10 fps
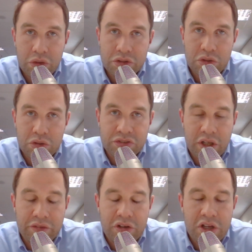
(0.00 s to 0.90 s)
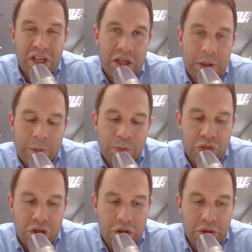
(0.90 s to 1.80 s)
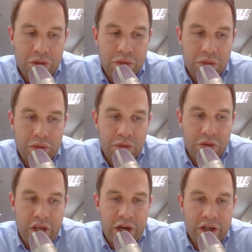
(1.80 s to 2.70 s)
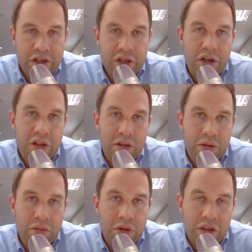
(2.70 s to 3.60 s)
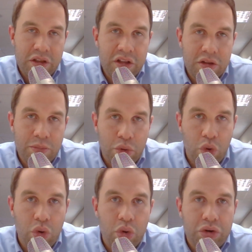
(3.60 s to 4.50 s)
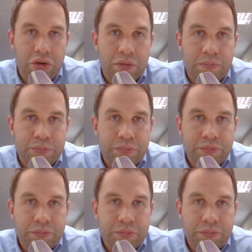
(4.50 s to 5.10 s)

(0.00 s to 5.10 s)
this sort of stuff. So the idea, I think the broad